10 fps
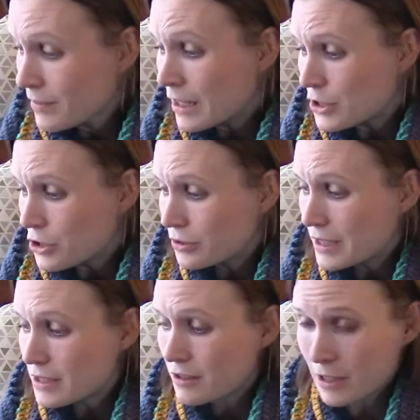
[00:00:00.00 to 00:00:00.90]
I showed
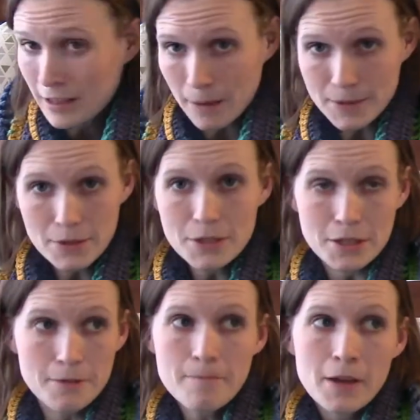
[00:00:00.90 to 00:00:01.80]
this during episode
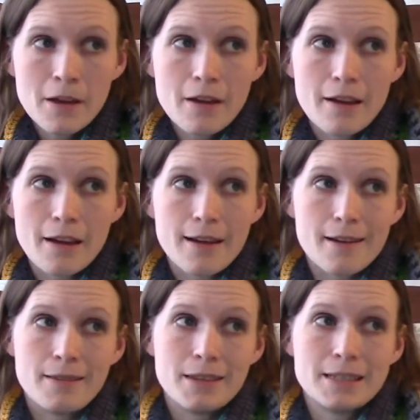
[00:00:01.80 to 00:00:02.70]
2.
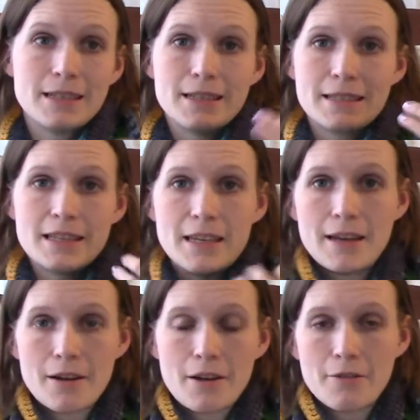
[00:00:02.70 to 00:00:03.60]
This is
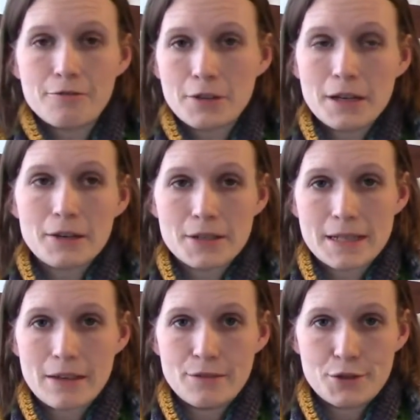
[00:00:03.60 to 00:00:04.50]
the Free
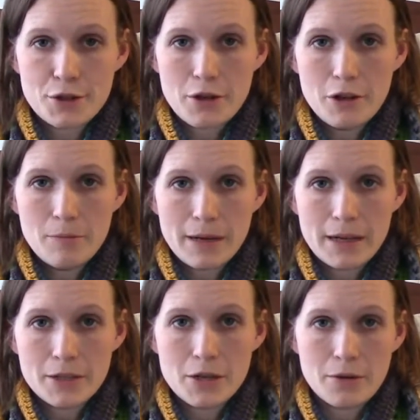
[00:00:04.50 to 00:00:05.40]
Yourself Shawl by
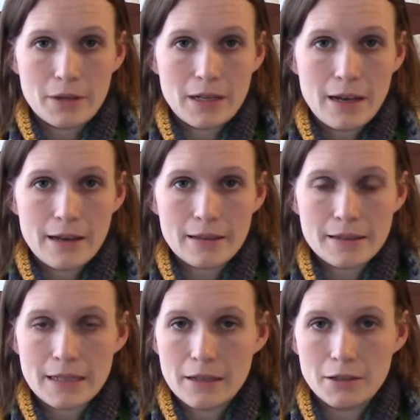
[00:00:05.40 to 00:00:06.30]
Tony at
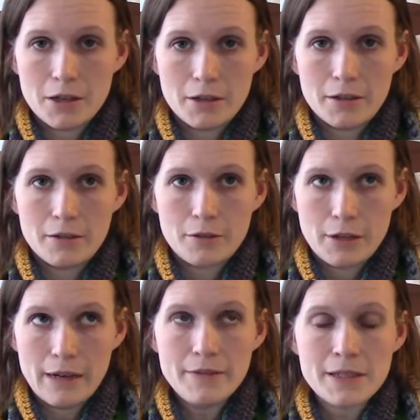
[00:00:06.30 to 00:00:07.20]
TL
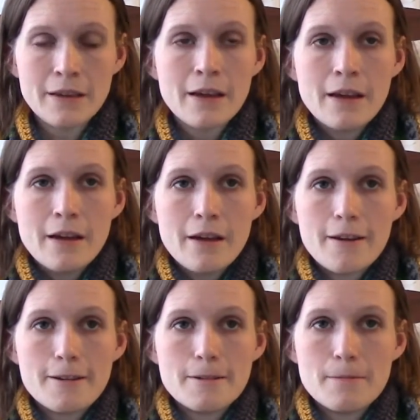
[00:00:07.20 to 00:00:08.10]
Yarncrafts.
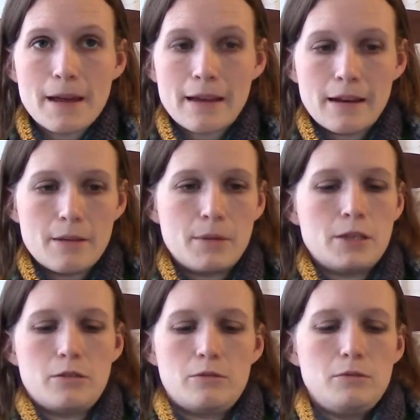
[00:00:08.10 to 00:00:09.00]
And I
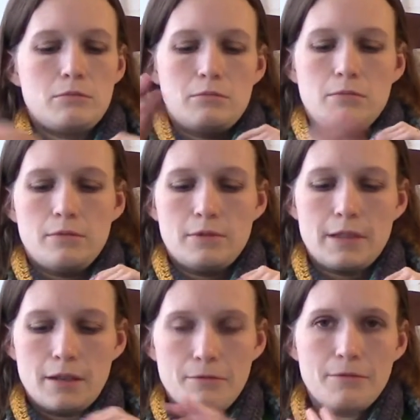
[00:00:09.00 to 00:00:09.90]
mentioned, oh,
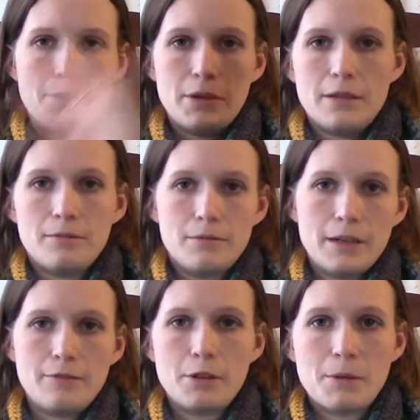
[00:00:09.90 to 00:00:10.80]
like a floaty right
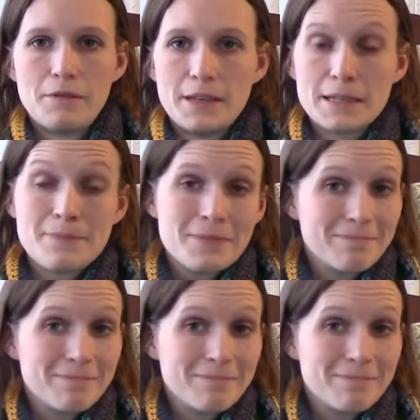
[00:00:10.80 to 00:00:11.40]
in front of my face.